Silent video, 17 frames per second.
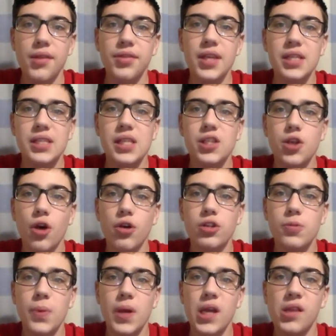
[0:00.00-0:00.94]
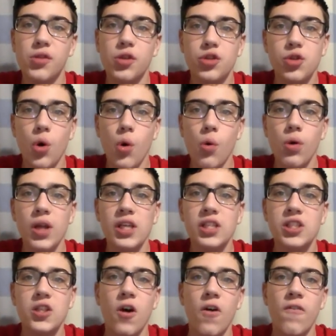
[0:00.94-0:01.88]
This is going to be the
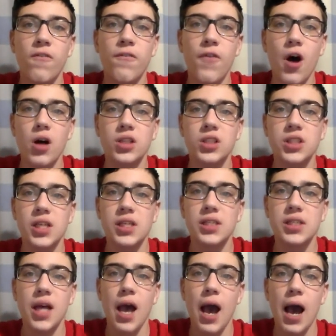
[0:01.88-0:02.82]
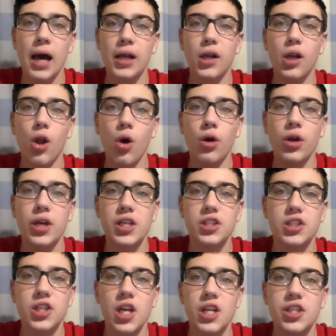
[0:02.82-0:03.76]
tallest, fastest, and
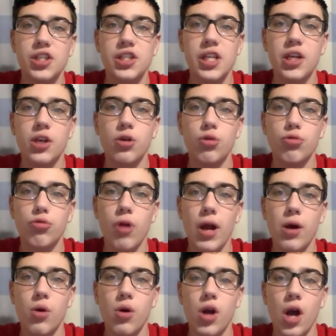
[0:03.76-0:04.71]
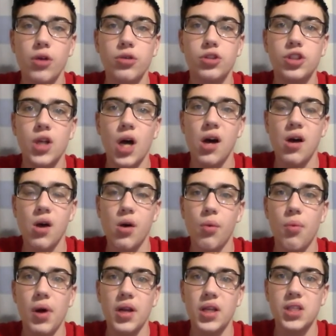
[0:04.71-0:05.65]
longest single rail coaster
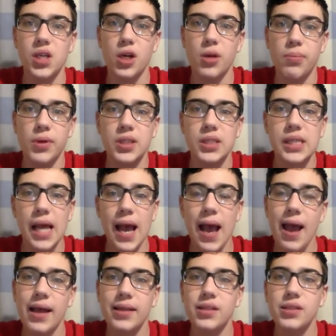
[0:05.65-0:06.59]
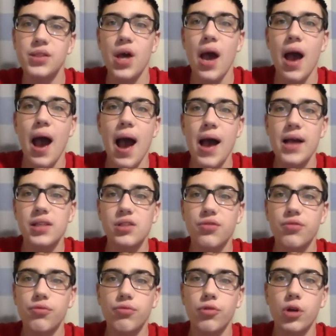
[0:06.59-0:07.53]
when it opens, and
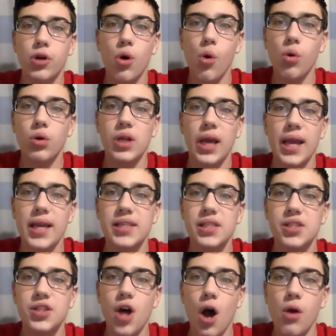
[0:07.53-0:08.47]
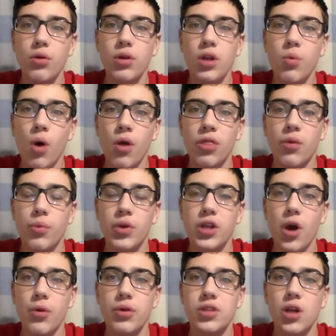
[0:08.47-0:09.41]
as of recording it is the only one that
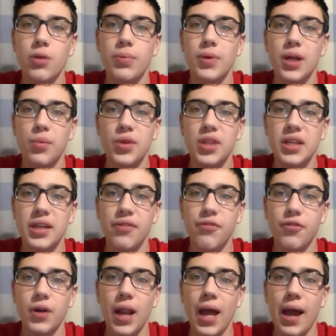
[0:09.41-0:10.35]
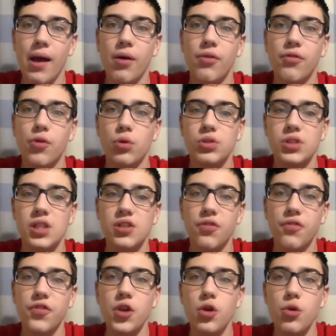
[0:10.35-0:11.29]
we know is opening with a different layout. Of course,
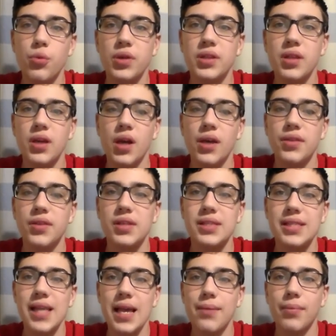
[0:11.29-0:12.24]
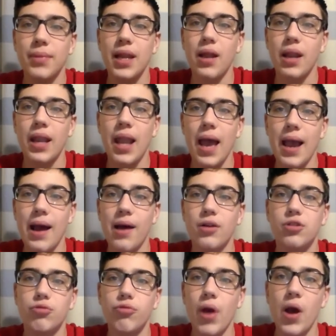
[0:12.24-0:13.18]
there's a few with the same
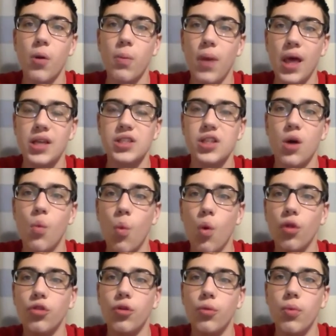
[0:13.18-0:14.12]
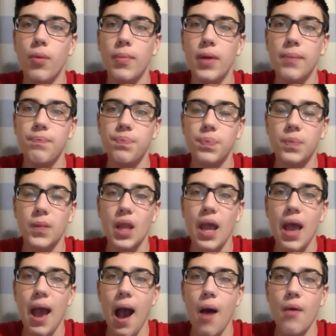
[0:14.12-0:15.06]
layout as Railblazer and Wonder Woman.
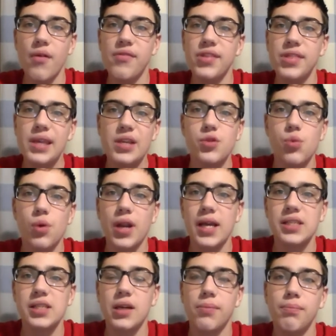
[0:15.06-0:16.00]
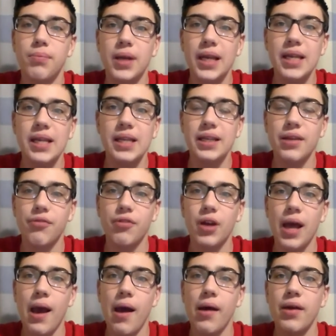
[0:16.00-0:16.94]
However, this one has a completely
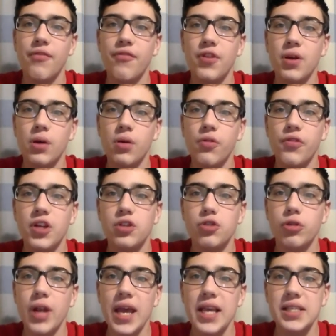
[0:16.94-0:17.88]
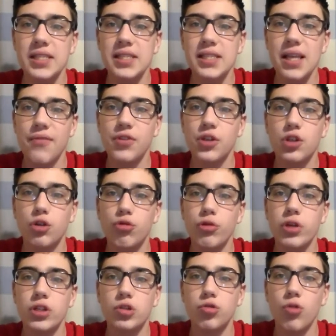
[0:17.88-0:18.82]
different layout. It will feature an 87
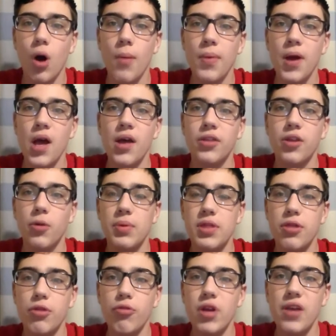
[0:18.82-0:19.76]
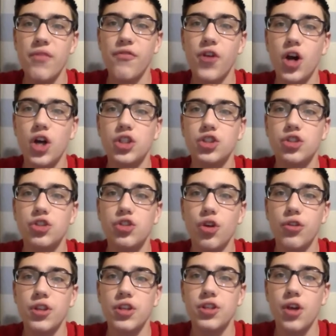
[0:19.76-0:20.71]
degree drop. There'll be three
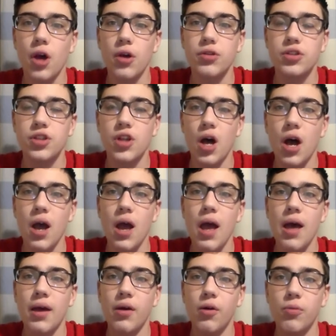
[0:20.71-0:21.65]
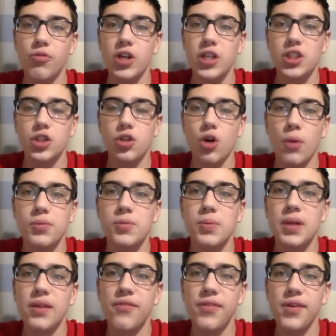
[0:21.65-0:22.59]
inversions on this coaster. It will reach a top
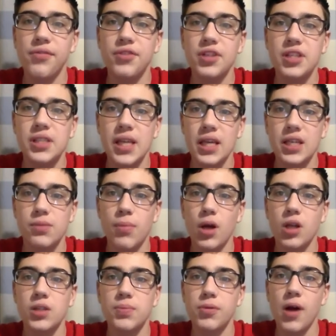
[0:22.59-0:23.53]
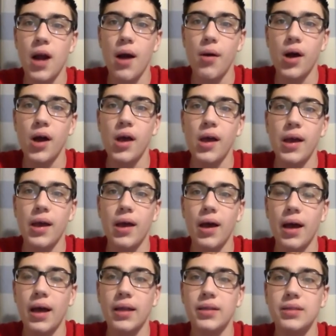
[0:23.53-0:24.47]
speed of 56 miles per hour,
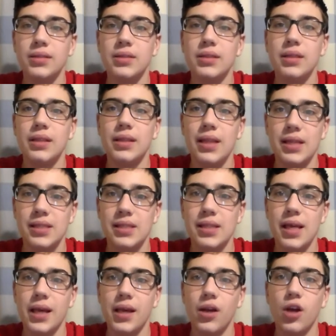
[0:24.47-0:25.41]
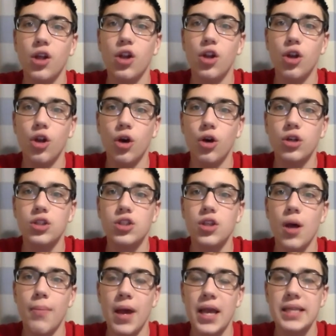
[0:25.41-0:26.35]
and this thing
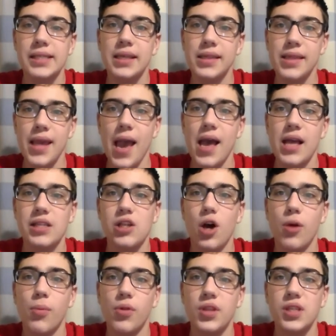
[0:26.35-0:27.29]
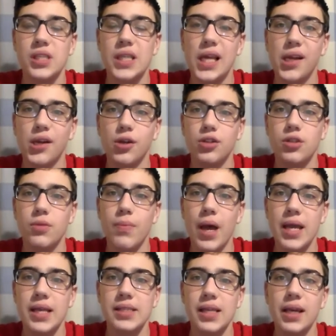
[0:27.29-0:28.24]
looks amazing. The airtime on this thing looks
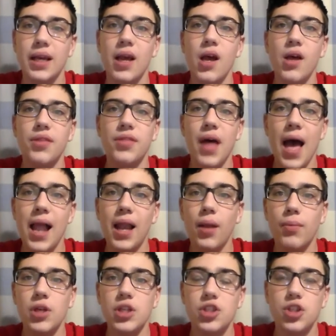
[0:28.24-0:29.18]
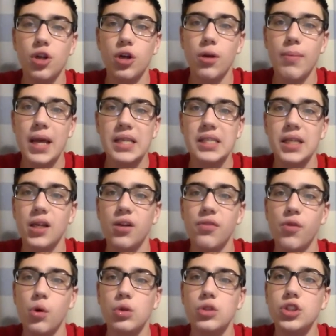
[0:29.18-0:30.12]
amazing. The elements look amazing, and
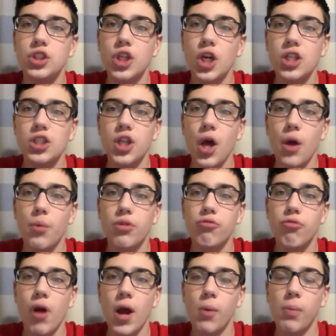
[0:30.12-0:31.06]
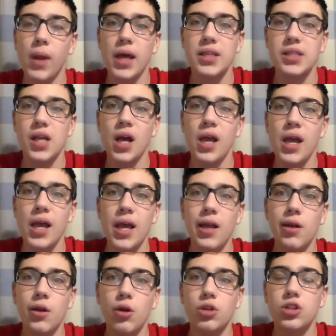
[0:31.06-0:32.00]
of course, just like with Railblazer,
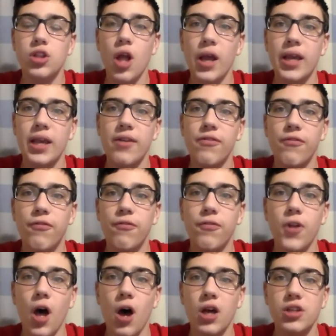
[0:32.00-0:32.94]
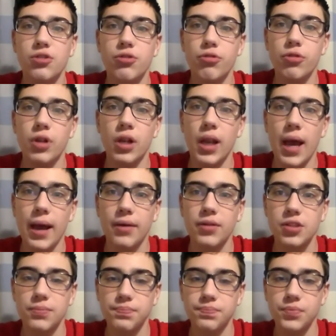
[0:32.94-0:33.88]
it looks like it flies through the
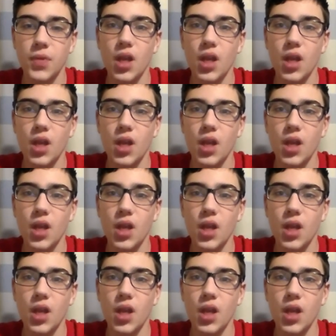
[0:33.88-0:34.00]
layout.